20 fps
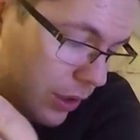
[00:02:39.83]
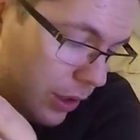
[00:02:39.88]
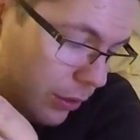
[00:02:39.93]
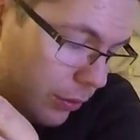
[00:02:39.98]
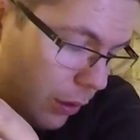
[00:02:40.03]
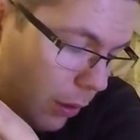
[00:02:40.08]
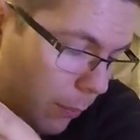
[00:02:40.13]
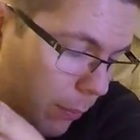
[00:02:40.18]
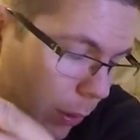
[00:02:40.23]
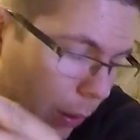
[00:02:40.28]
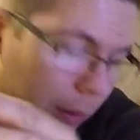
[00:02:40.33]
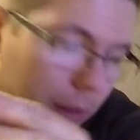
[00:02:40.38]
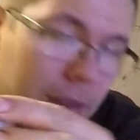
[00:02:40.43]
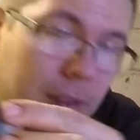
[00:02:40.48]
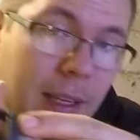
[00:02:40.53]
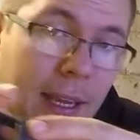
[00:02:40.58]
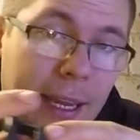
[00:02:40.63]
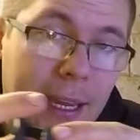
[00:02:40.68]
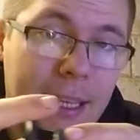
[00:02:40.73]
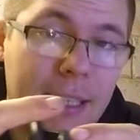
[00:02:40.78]

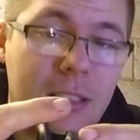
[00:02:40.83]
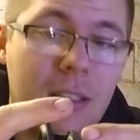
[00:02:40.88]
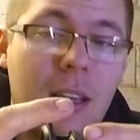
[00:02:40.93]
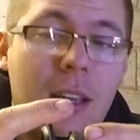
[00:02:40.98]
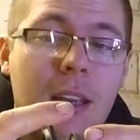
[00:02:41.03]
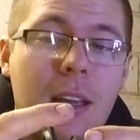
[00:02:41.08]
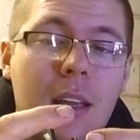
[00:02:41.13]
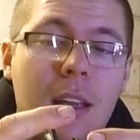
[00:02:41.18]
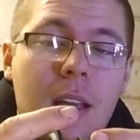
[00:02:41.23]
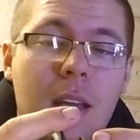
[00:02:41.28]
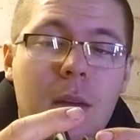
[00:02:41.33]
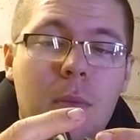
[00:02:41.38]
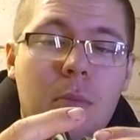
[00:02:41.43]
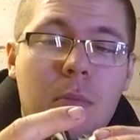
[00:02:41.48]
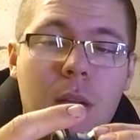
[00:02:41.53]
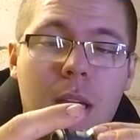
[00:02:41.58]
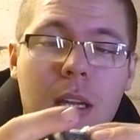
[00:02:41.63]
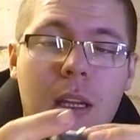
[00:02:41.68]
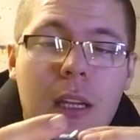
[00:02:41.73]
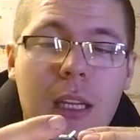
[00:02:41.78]
0.8
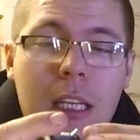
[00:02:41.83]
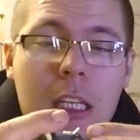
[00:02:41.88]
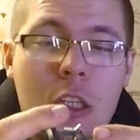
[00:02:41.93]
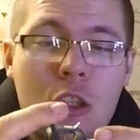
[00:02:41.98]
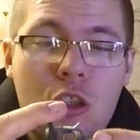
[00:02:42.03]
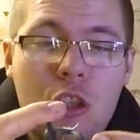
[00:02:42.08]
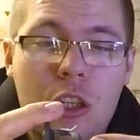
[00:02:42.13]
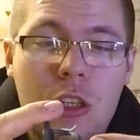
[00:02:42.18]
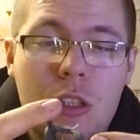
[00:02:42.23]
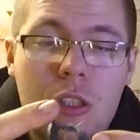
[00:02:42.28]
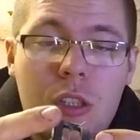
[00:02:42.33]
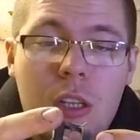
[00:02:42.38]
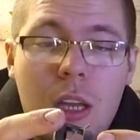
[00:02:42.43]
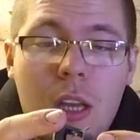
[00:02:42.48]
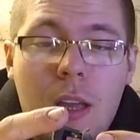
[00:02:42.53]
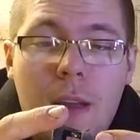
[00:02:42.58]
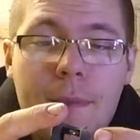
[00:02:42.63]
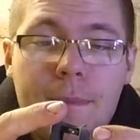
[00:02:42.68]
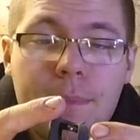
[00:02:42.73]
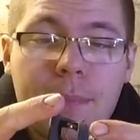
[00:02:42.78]
inches
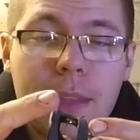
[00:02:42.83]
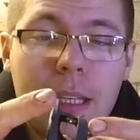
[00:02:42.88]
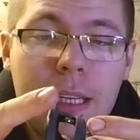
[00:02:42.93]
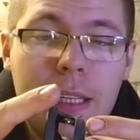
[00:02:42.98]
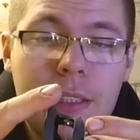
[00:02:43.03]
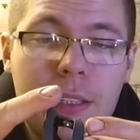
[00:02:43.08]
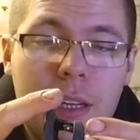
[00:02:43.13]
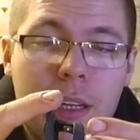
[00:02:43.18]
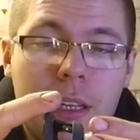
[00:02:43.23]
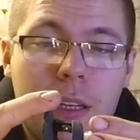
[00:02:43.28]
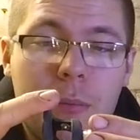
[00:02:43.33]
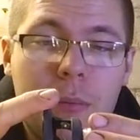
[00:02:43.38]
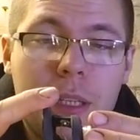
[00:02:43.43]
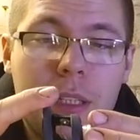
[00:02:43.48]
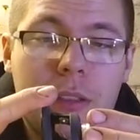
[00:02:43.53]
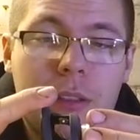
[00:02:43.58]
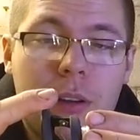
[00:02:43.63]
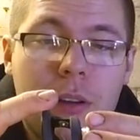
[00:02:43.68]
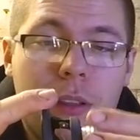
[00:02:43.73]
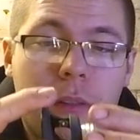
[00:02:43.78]
in
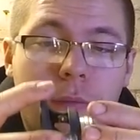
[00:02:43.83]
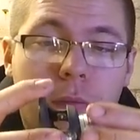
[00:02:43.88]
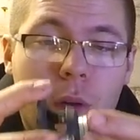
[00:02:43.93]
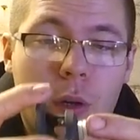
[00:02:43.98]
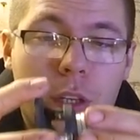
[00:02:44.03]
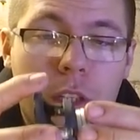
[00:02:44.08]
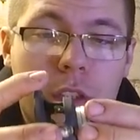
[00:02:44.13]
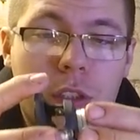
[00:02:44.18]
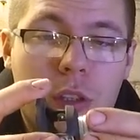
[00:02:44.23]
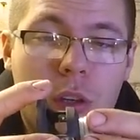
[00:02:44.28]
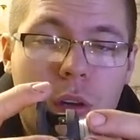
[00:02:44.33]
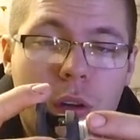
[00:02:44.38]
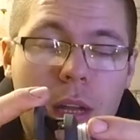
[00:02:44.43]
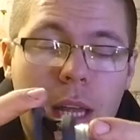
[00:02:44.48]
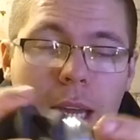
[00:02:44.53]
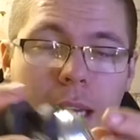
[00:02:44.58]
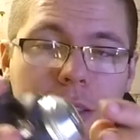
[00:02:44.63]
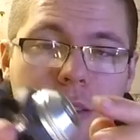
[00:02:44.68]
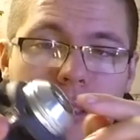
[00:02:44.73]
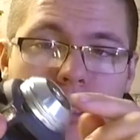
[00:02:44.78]
diameter, the voice coil.
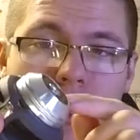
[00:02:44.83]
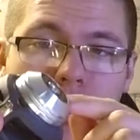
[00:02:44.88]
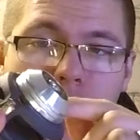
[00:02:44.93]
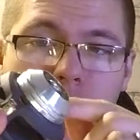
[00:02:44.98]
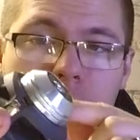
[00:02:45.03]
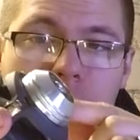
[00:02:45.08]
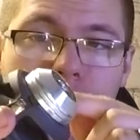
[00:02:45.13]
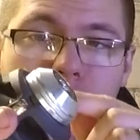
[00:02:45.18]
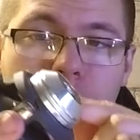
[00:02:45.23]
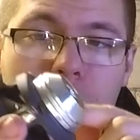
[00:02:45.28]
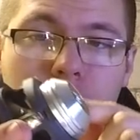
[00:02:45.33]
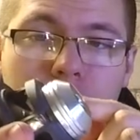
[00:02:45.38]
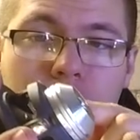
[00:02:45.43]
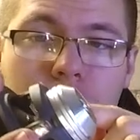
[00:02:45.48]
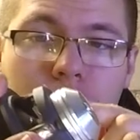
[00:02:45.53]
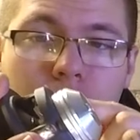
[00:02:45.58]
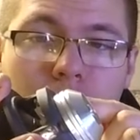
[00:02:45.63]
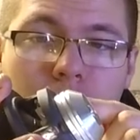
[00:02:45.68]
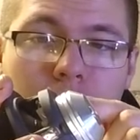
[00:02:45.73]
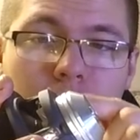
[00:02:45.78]
Actually this
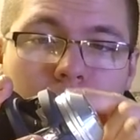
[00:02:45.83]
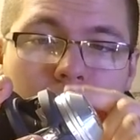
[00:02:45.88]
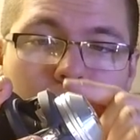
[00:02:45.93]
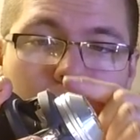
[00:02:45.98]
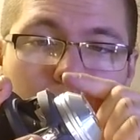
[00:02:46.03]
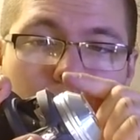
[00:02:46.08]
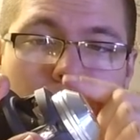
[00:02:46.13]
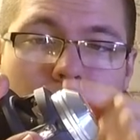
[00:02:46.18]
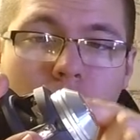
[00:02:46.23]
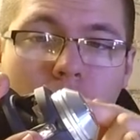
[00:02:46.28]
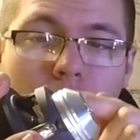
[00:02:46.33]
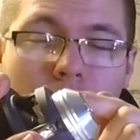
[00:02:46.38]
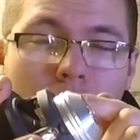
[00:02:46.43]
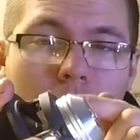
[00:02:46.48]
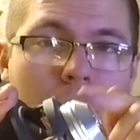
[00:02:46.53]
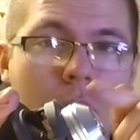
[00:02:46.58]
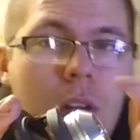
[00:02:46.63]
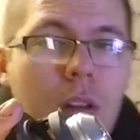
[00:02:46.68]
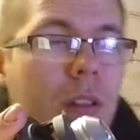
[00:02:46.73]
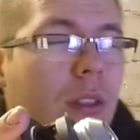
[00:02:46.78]
voice coil is
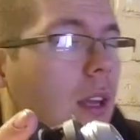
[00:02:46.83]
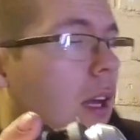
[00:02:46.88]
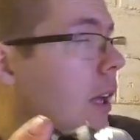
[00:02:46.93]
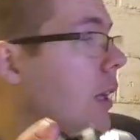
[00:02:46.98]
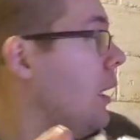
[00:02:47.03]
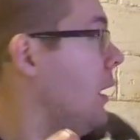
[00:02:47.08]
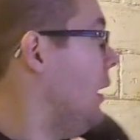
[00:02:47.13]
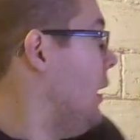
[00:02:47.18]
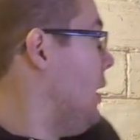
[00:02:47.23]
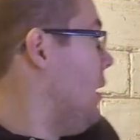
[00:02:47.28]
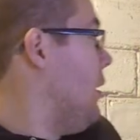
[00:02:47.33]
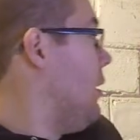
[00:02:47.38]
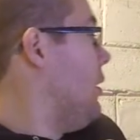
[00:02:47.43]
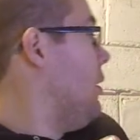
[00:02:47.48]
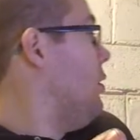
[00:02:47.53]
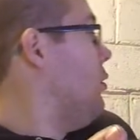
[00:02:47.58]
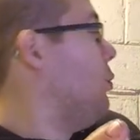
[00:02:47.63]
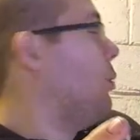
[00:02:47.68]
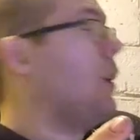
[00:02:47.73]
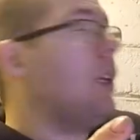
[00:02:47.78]
smaller than in
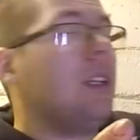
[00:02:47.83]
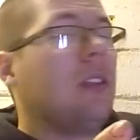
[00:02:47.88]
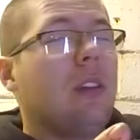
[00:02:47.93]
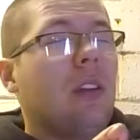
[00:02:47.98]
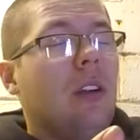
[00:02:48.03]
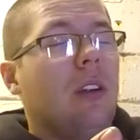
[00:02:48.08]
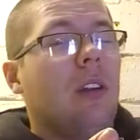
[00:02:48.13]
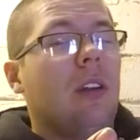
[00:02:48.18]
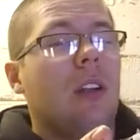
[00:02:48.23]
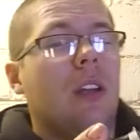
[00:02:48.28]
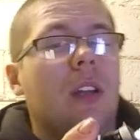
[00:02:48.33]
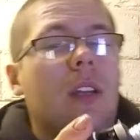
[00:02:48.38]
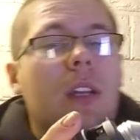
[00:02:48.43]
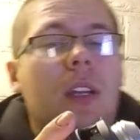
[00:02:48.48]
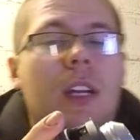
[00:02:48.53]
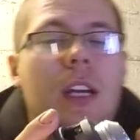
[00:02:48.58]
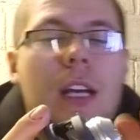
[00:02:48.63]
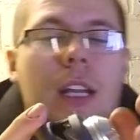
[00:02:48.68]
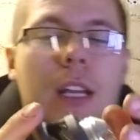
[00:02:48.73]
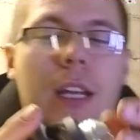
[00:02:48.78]
the tweeter.
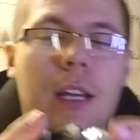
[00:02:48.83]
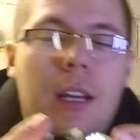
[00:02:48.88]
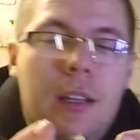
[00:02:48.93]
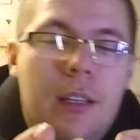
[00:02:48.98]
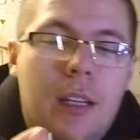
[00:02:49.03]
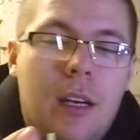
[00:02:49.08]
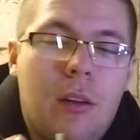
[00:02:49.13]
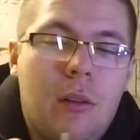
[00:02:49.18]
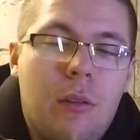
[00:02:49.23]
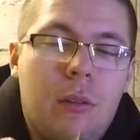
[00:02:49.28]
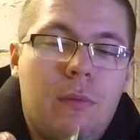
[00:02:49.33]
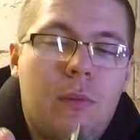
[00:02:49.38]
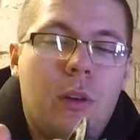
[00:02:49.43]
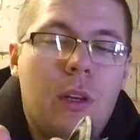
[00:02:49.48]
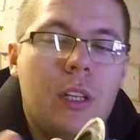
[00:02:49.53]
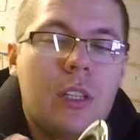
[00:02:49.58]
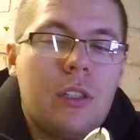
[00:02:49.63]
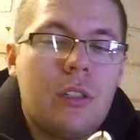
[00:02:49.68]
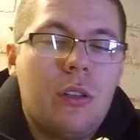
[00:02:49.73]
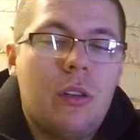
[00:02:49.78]
Now the
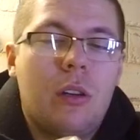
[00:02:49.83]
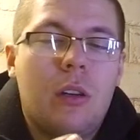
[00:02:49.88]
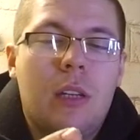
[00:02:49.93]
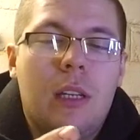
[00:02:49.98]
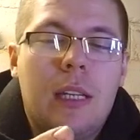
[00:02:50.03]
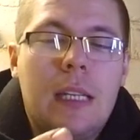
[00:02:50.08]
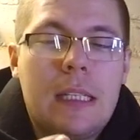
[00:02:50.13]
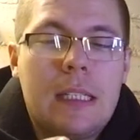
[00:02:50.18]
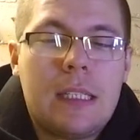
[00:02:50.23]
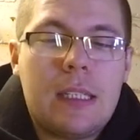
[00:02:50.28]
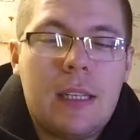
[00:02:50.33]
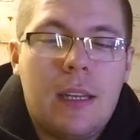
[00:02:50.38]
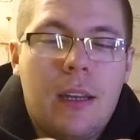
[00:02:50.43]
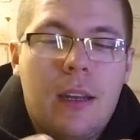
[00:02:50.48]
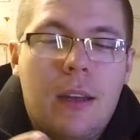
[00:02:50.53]
voice coil is